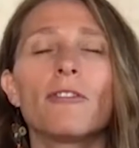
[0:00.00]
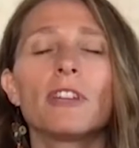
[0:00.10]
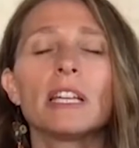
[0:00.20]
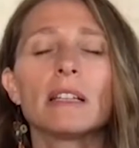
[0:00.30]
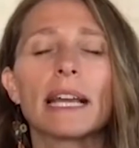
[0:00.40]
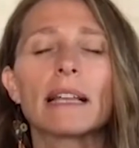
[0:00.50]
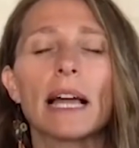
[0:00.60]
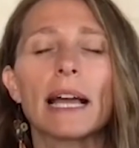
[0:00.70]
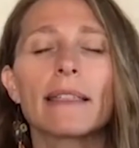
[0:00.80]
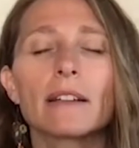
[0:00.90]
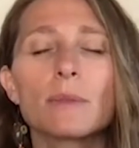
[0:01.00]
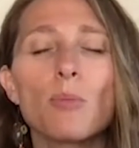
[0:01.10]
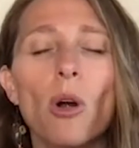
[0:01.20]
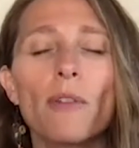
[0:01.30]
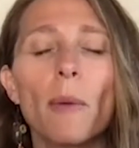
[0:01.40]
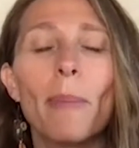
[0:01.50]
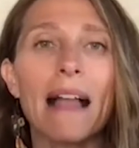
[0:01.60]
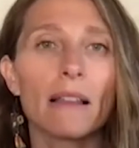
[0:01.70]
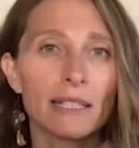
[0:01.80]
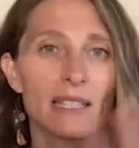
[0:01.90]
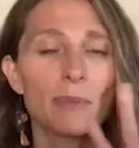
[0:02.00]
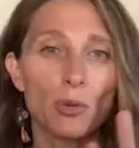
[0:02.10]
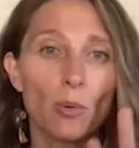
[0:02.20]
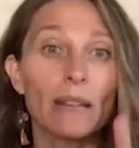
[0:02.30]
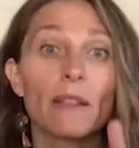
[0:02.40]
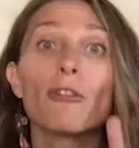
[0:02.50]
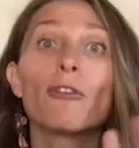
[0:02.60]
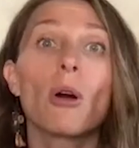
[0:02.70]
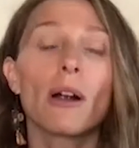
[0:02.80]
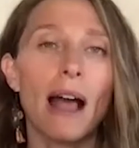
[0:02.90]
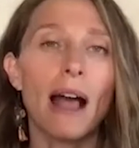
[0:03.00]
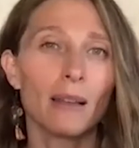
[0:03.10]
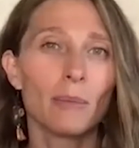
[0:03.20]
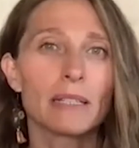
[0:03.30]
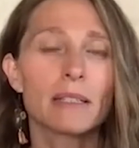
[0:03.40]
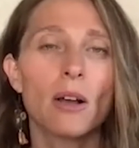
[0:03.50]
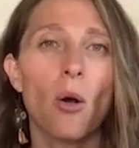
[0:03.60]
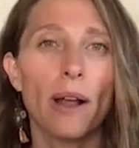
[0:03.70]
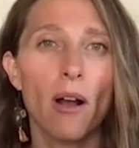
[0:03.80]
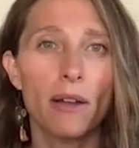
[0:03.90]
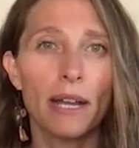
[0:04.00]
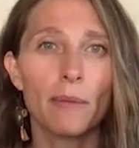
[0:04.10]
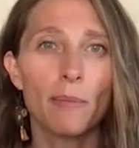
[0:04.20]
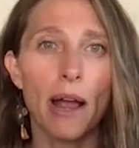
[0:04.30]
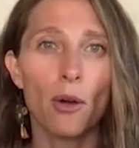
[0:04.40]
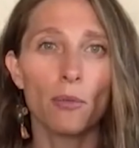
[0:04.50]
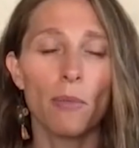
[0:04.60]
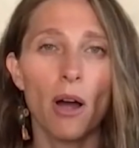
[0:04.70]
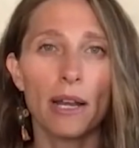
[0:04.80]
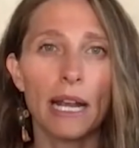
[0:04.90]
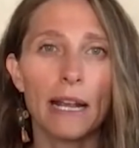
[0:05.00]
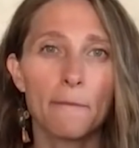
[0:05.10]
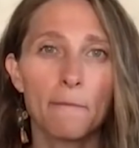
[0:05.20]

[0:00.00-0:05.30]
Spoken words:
feeling like there's more of a balance between the 4 elements going on in my own body.